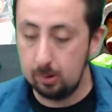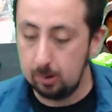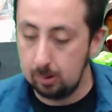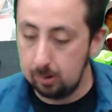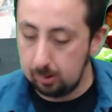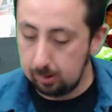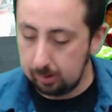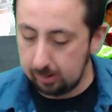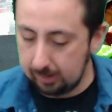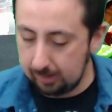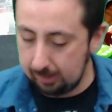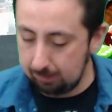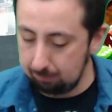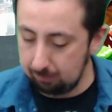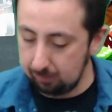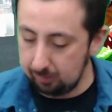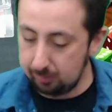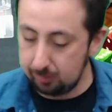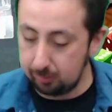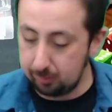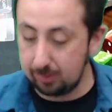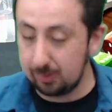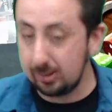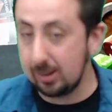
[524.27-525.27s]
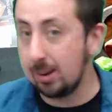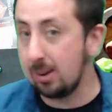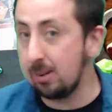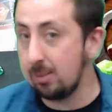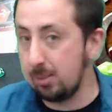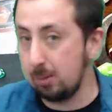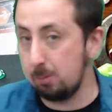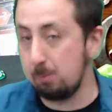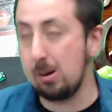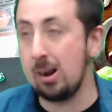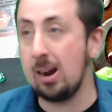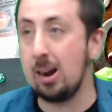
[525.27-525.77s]
Okay, so at the end of
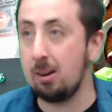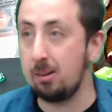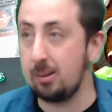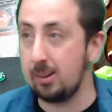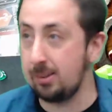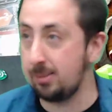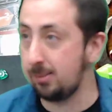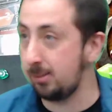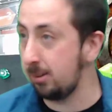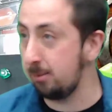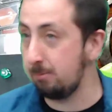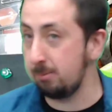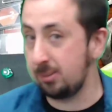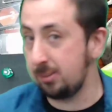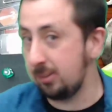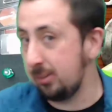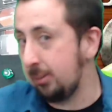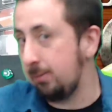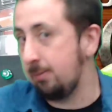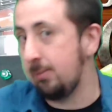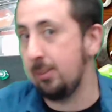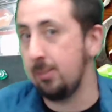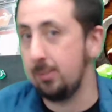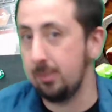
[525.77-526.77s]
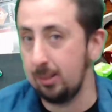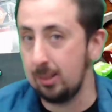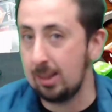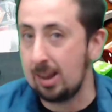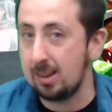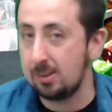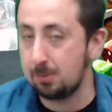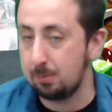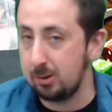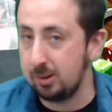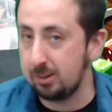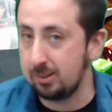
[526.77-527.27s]
the round, he's going to receive the
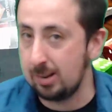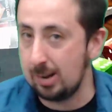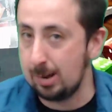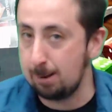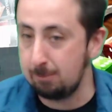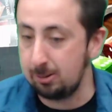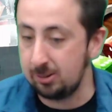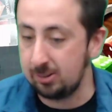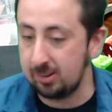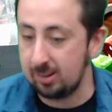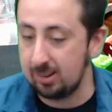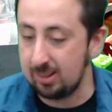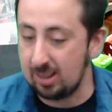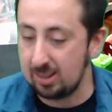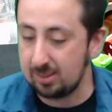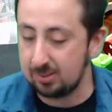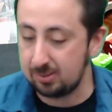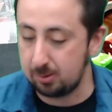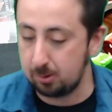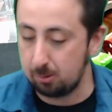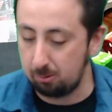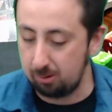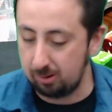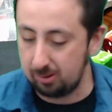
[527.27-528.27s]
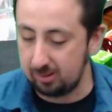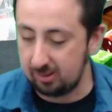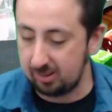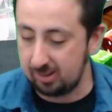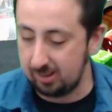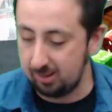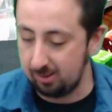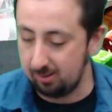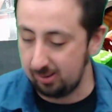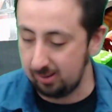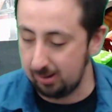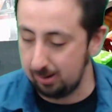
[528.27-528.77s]
last bit of damage, and that's going to
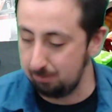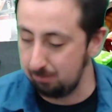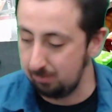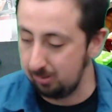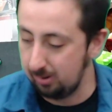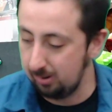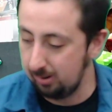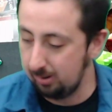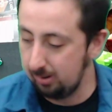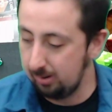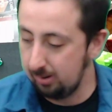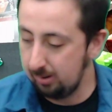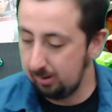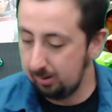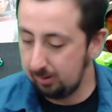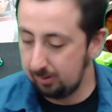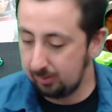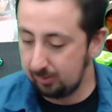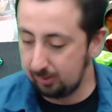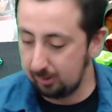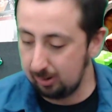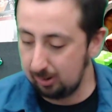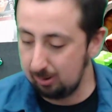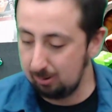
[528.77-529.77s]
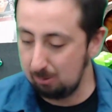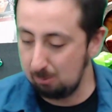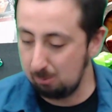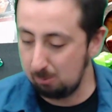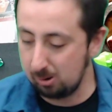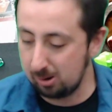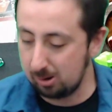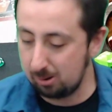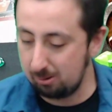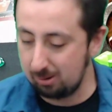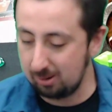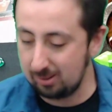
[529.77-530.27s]
kill him. So
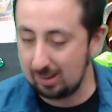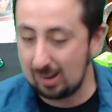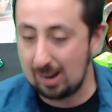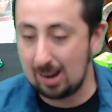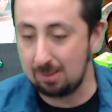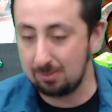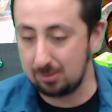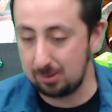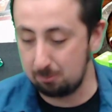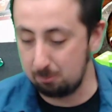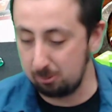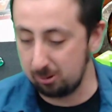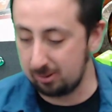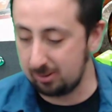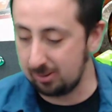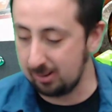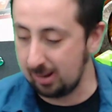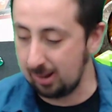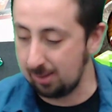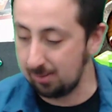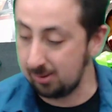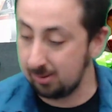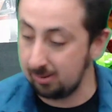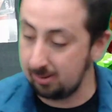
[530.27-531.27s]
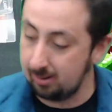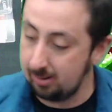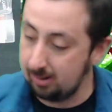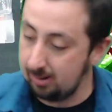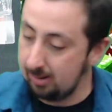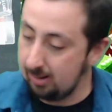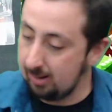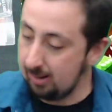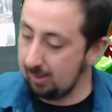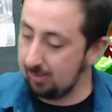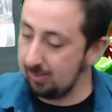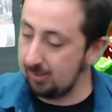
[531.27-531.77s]
we're going to have to work together.
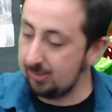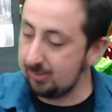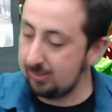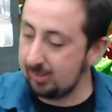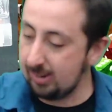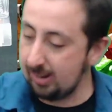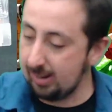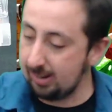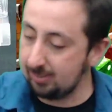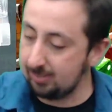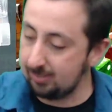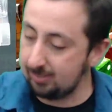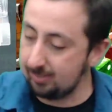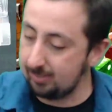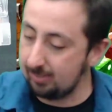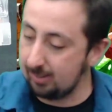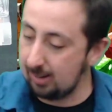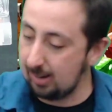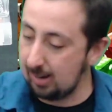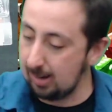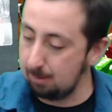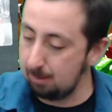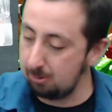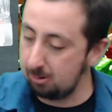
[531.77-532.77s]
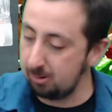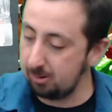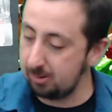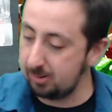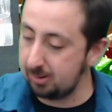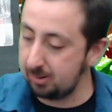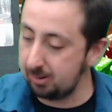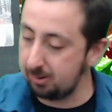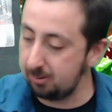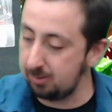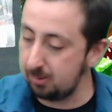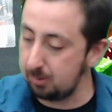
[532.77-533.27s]
In this case, I'm going to
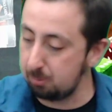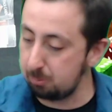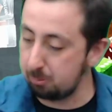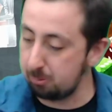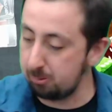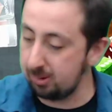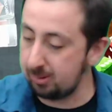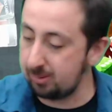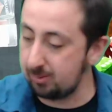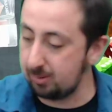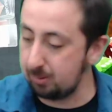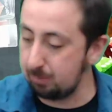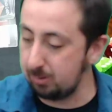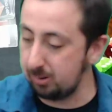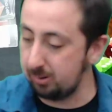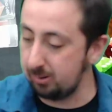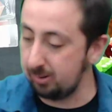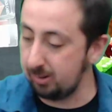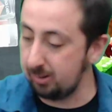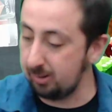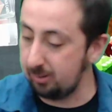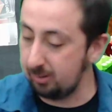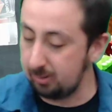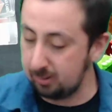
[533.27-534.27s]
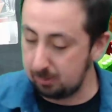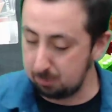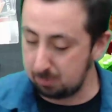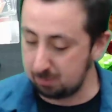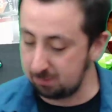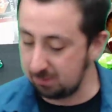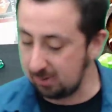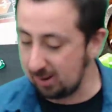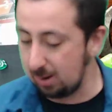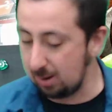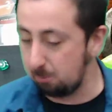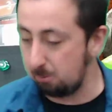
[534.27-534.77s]
use the priest's ability to
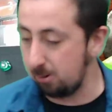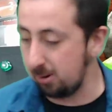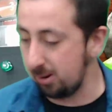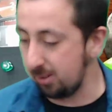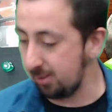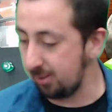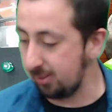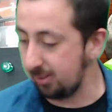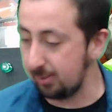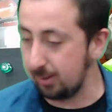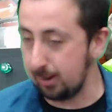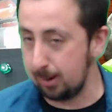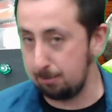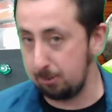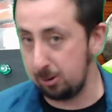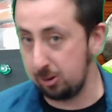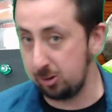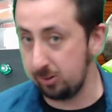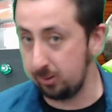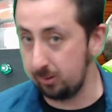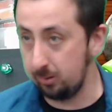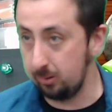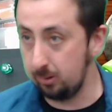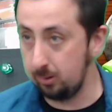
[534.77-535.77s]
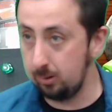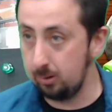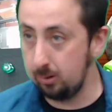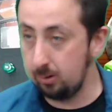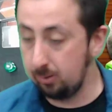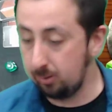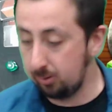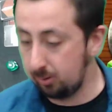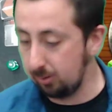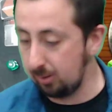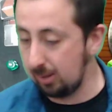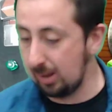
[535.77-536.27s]
prevent one of these damage,
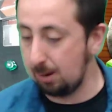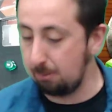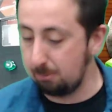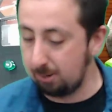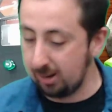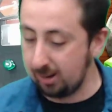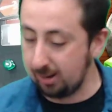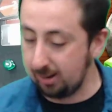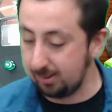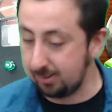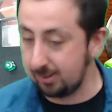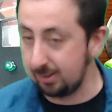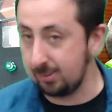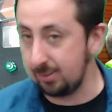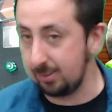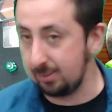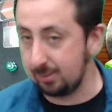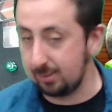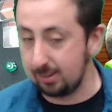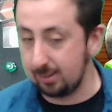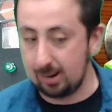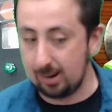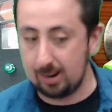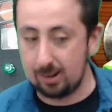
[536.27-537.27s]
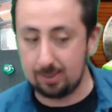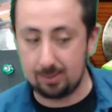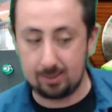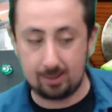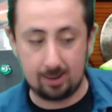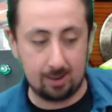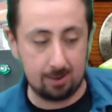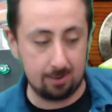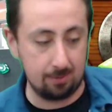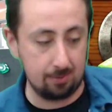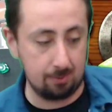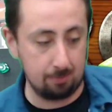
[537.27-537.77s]
so that way he doesn't die at the
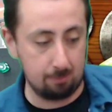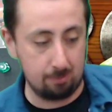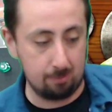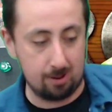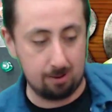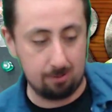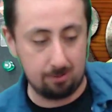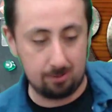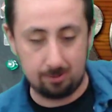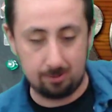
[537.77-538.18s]
end of the round.